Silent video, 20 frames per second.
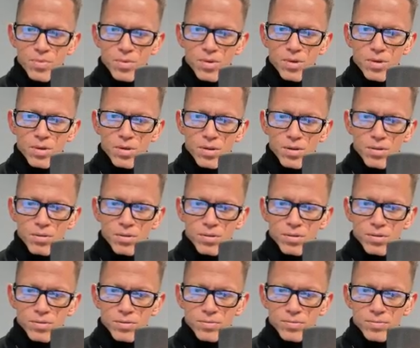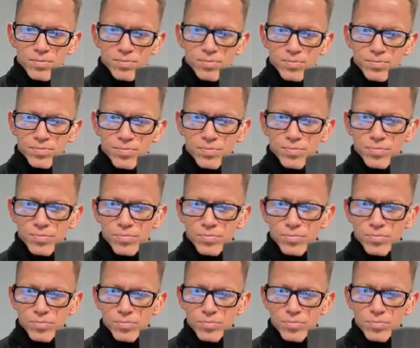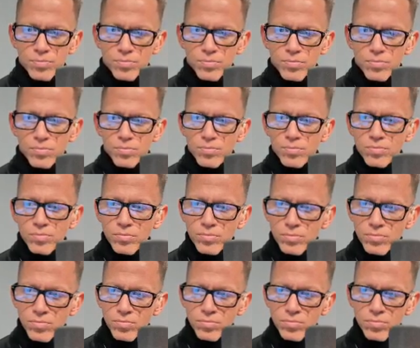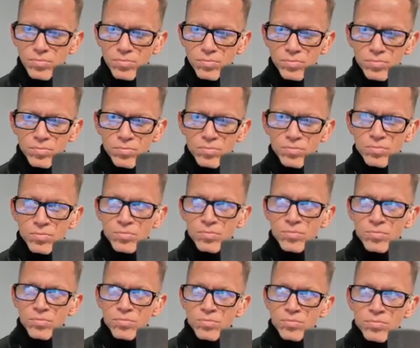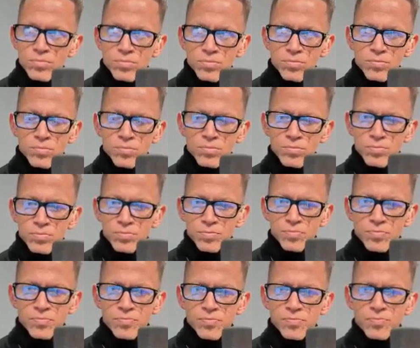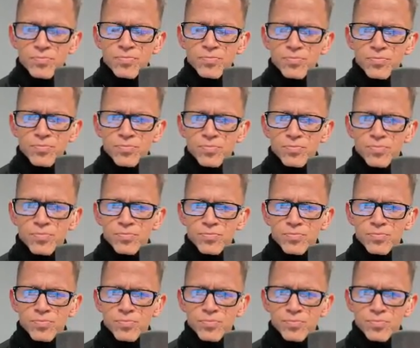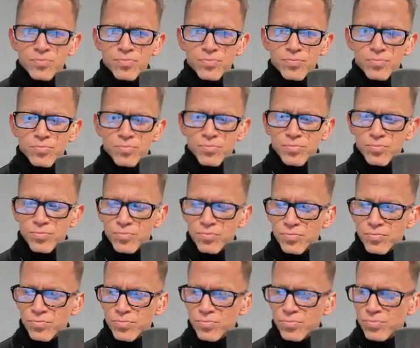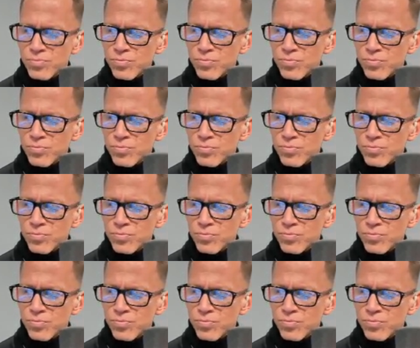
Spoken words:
No words are spoken by the person on screen.